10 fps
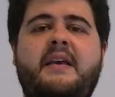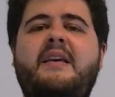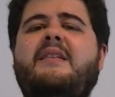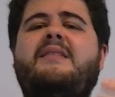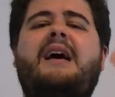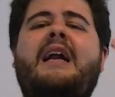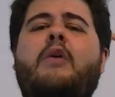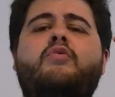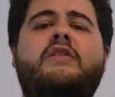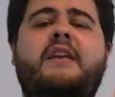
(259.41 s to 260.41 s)
it's an
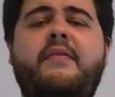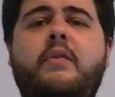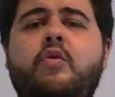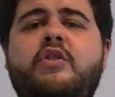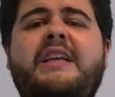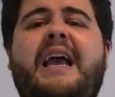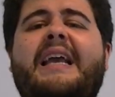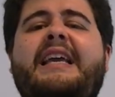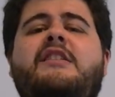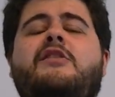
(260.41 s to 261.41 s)
outstanding routine
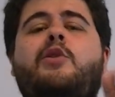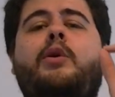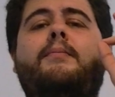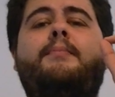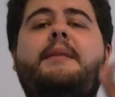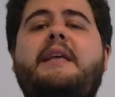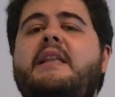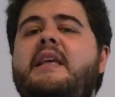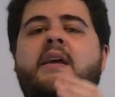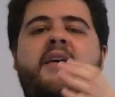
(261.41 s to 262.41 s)
and it's
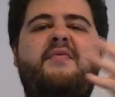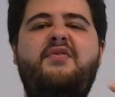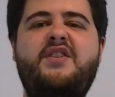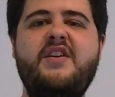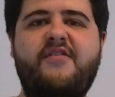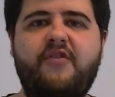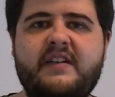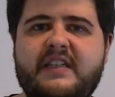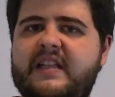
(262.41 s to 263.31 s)
completely different.